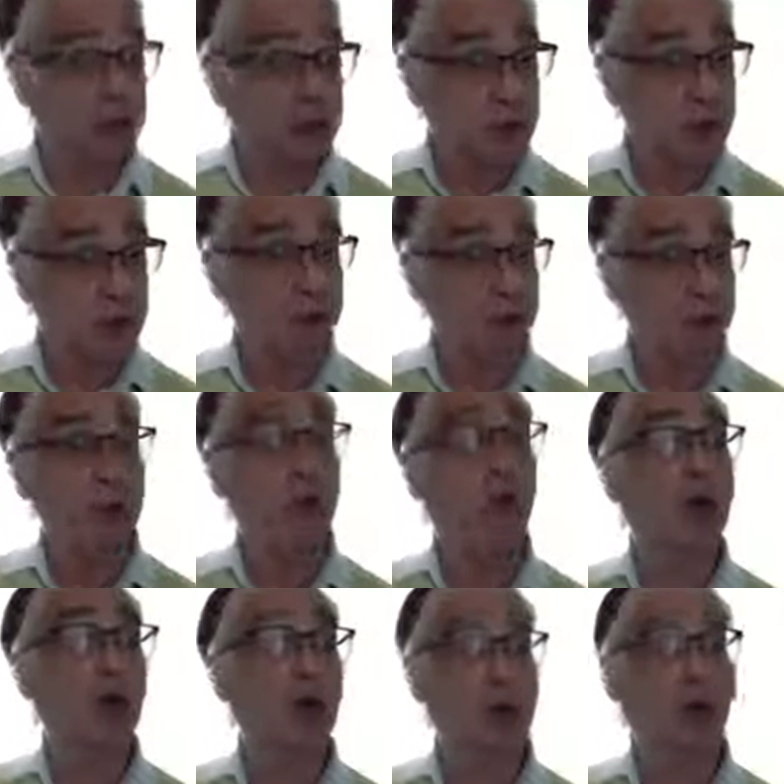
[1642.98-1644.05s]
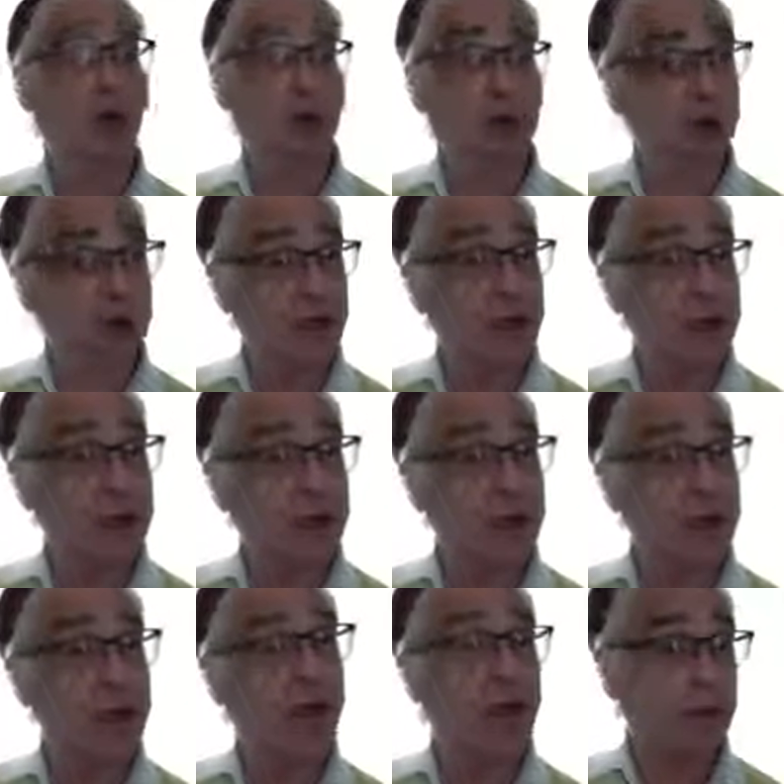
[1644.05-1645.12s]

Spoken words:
gives along with the ATP.